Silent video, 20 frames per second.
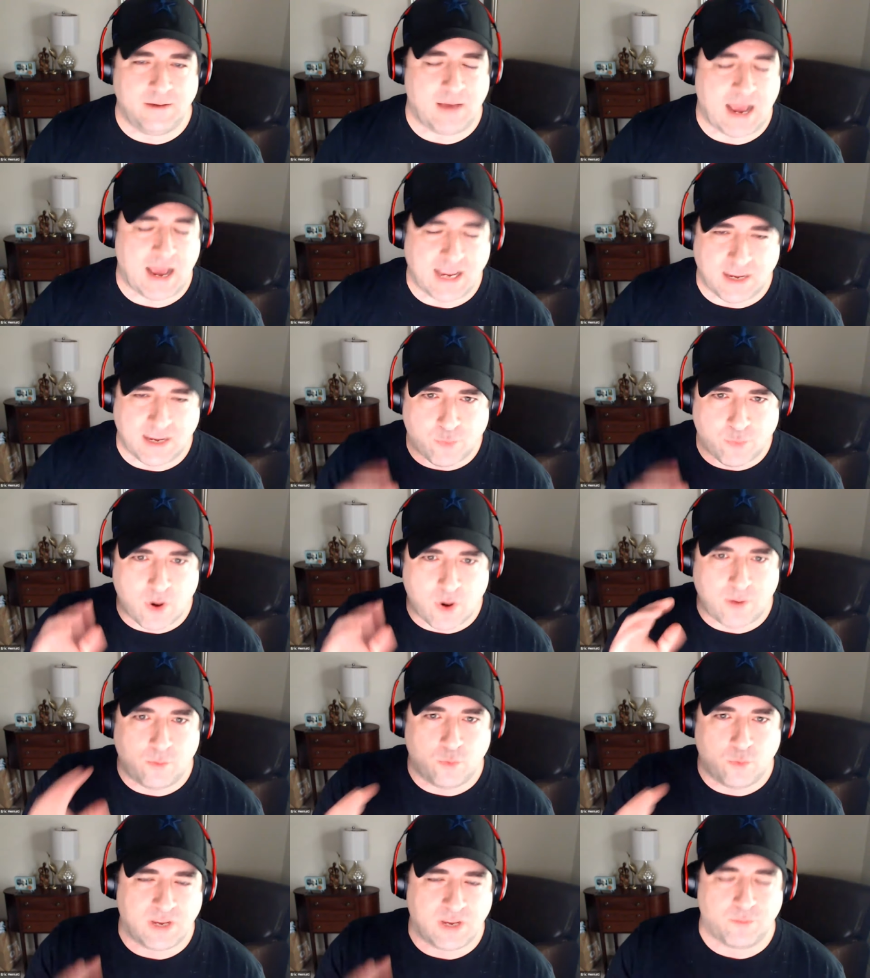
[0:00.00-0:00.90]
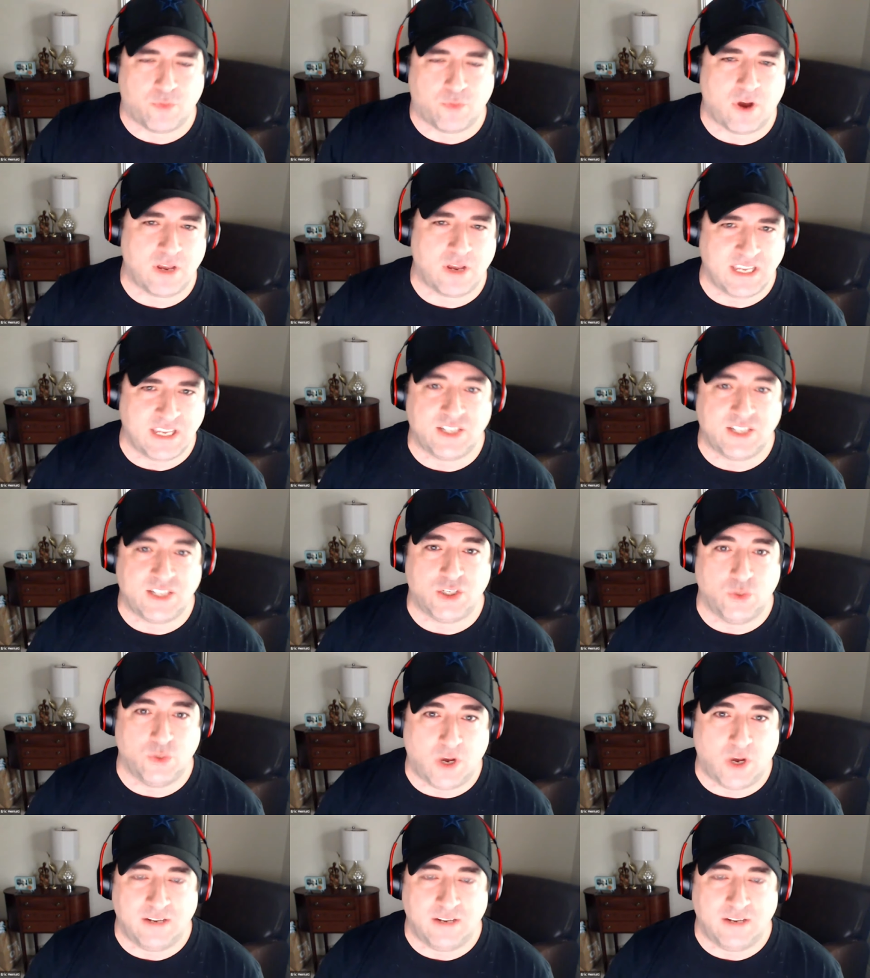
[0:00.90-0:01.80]
I can probably we can probably get
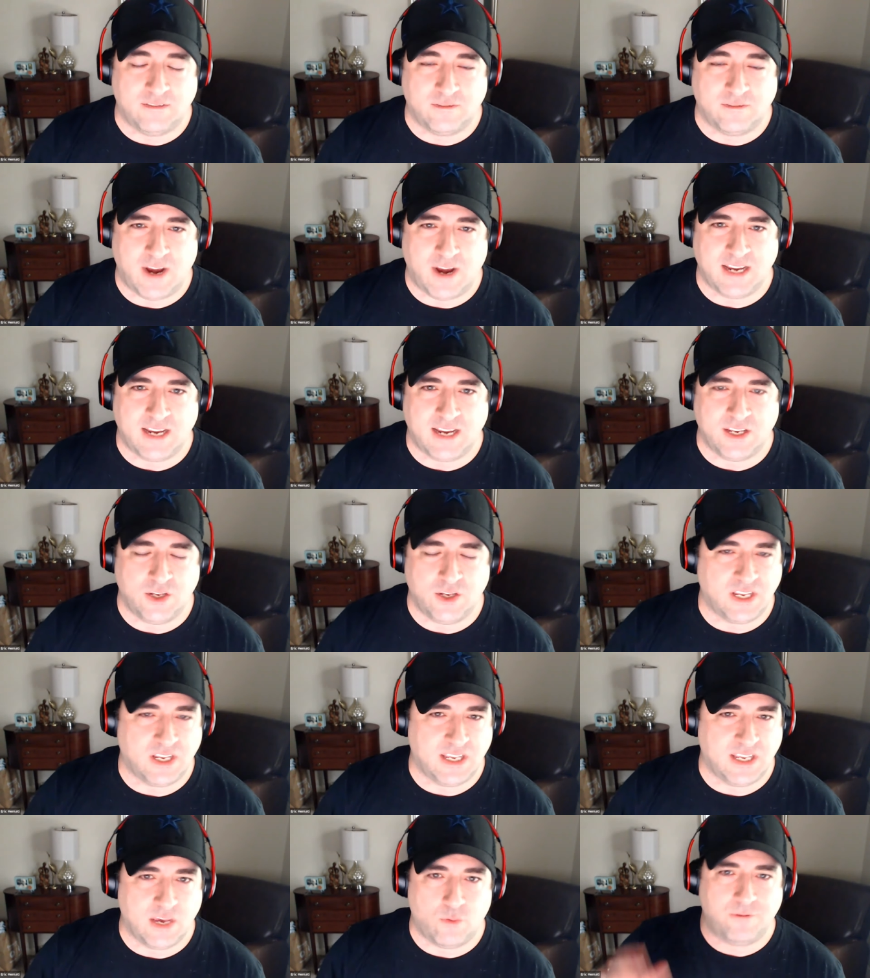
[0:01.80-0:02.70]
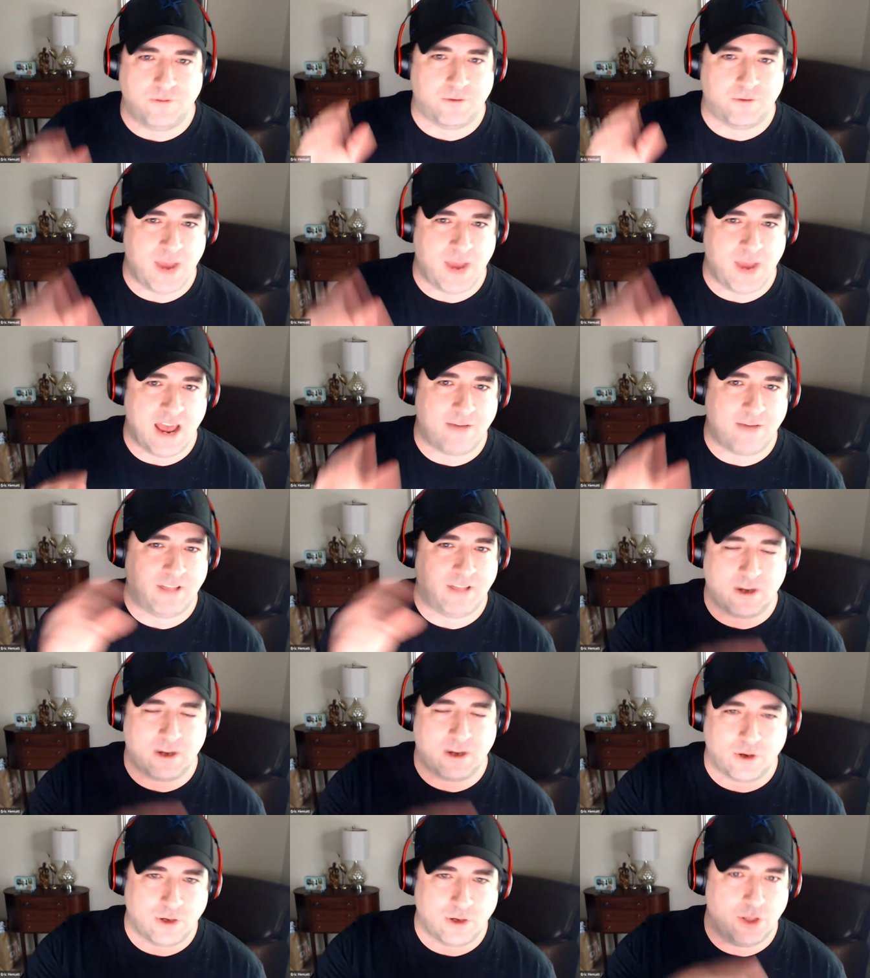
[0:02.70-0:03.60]
you one, right? You can get one from
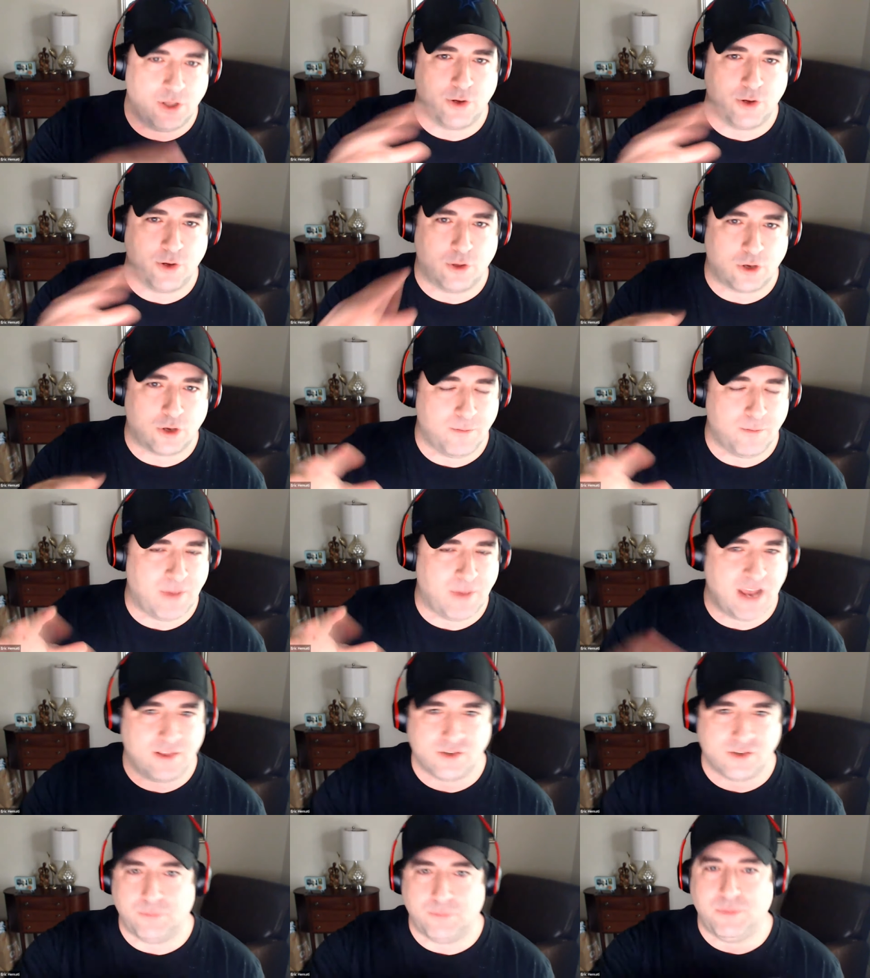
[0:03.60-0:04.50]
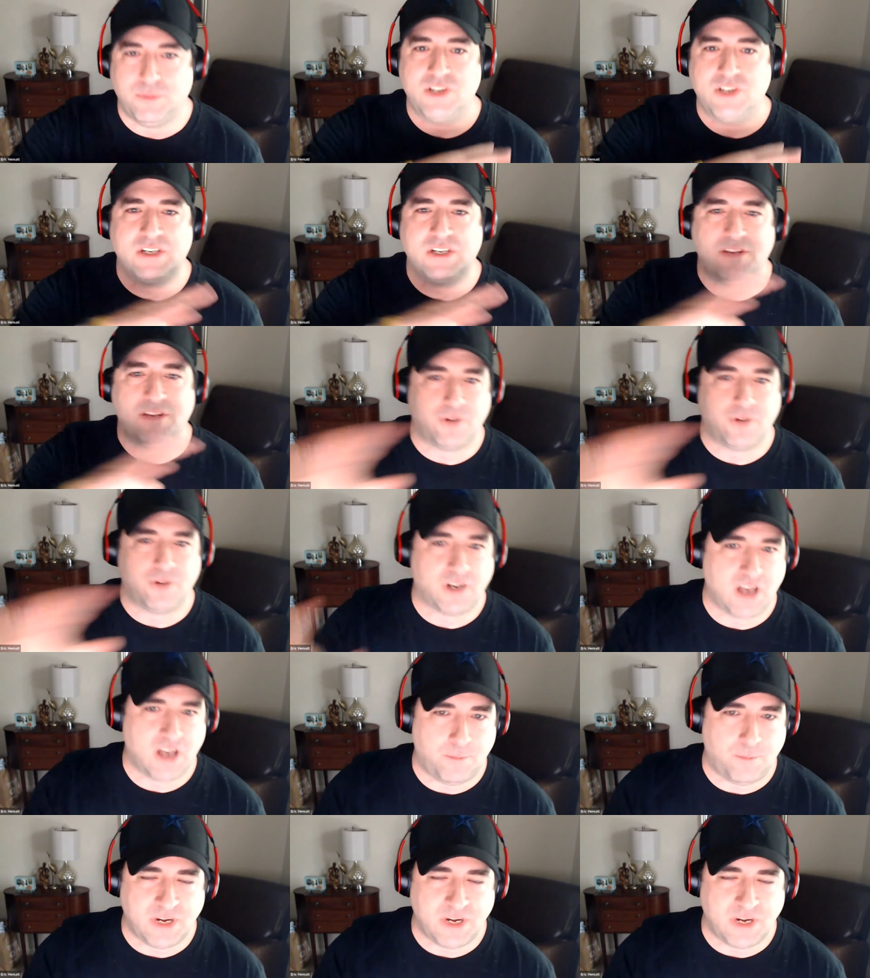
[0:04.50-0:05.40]
Aflac or Colonial or Combined. There's a bunch of different
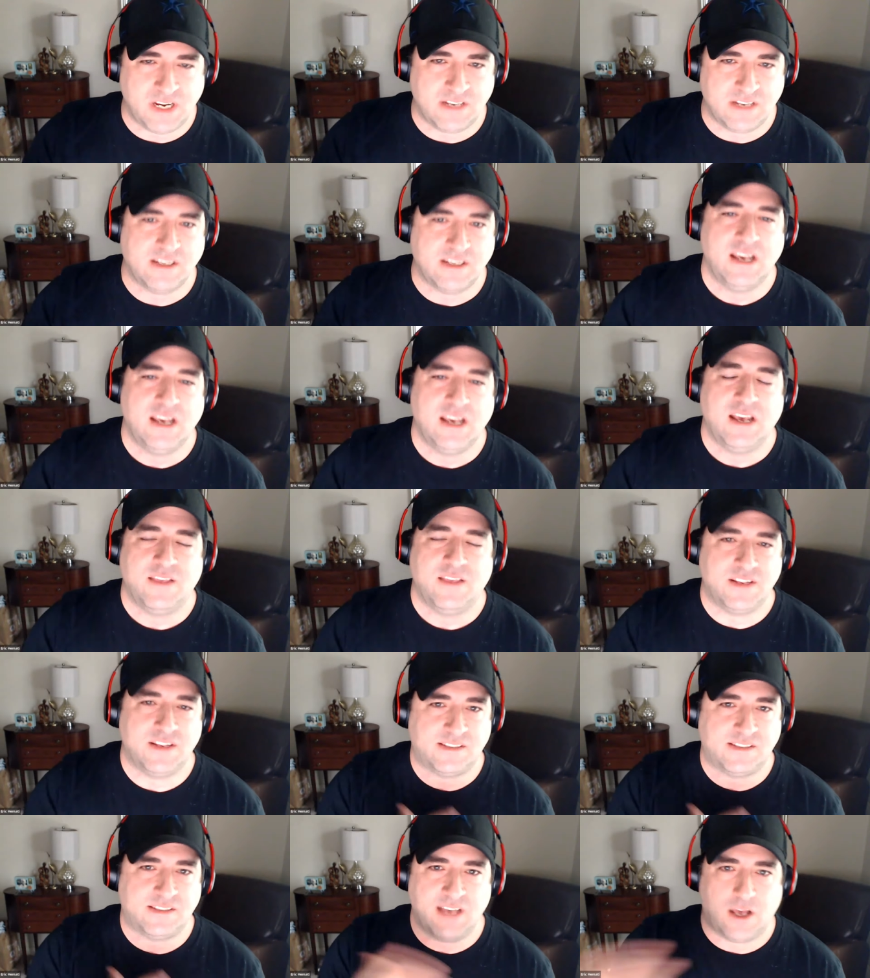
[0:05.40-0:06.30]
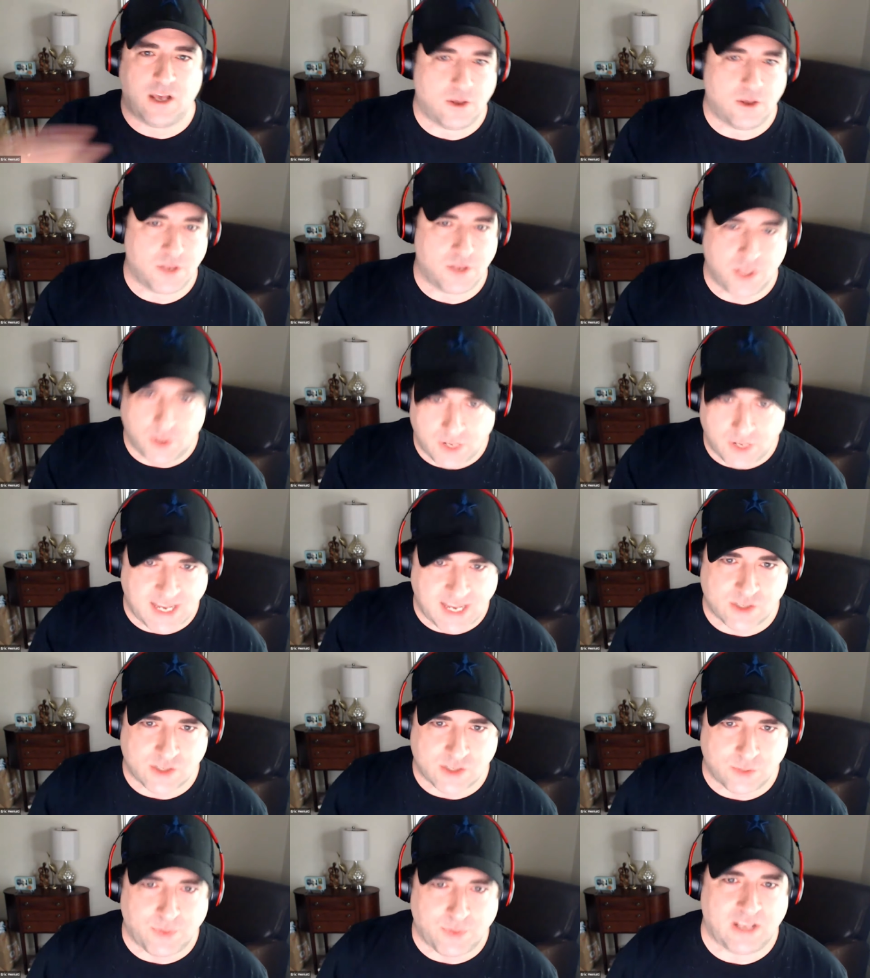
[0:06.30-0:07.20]
companies that sell you a
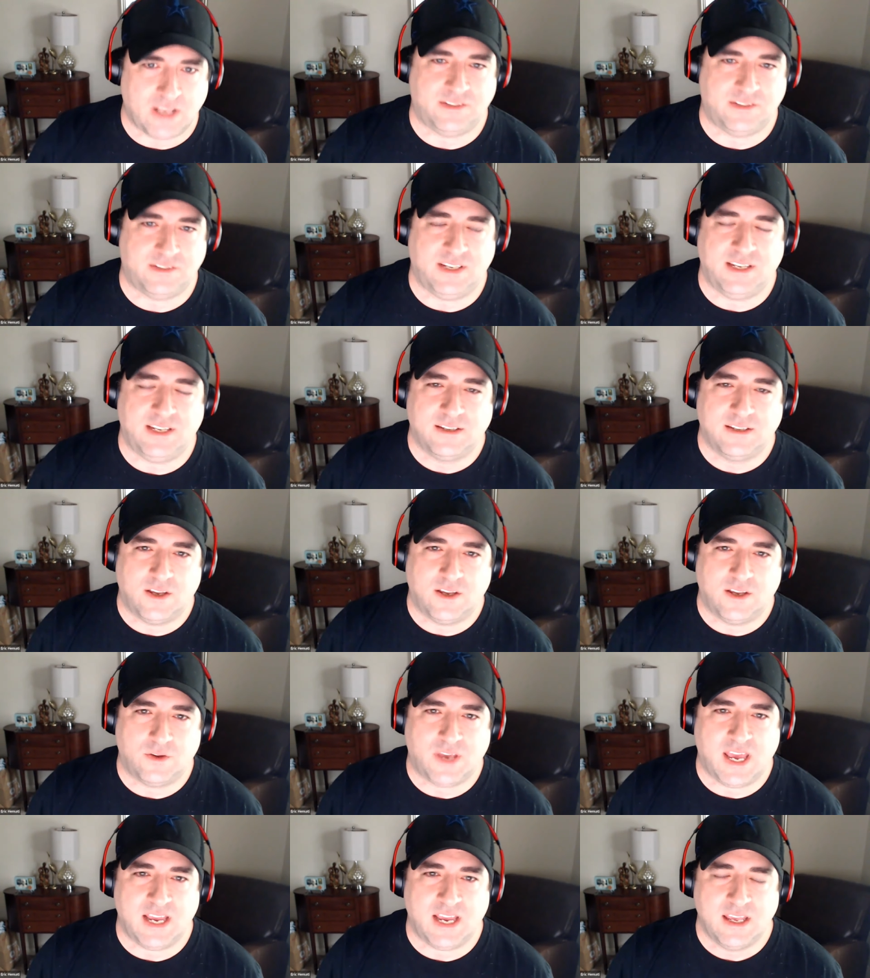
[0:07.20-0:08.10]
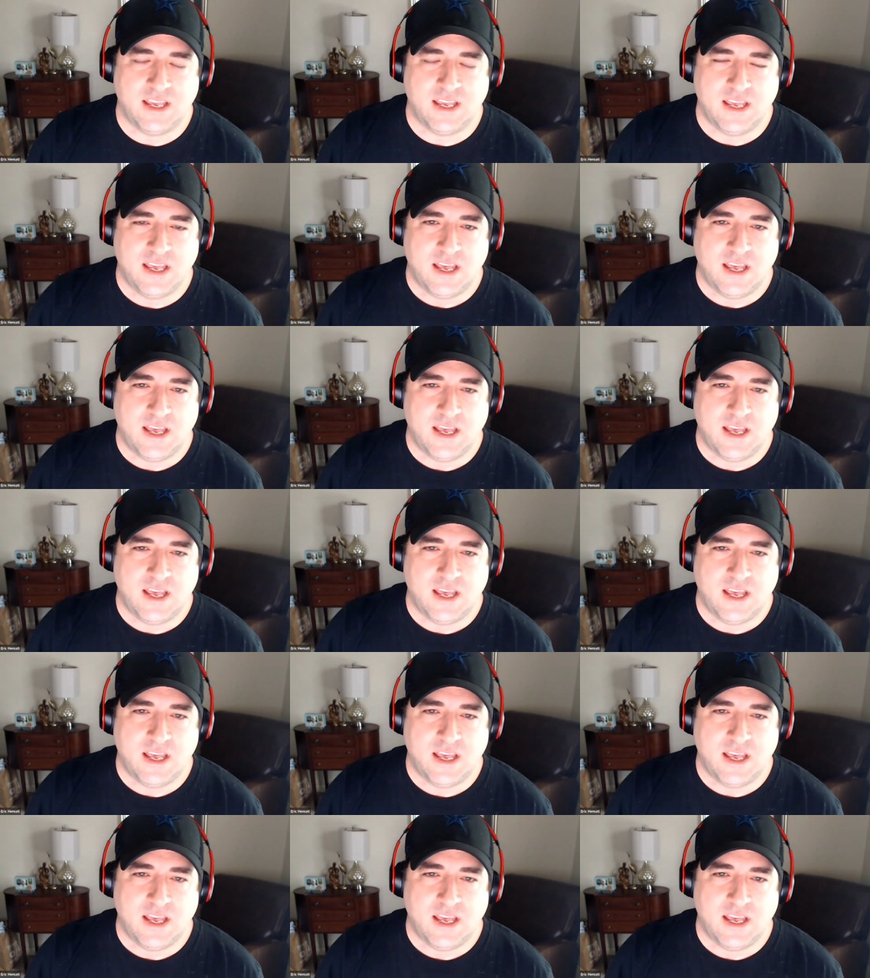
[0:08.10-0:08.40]
cancer policy. Okay.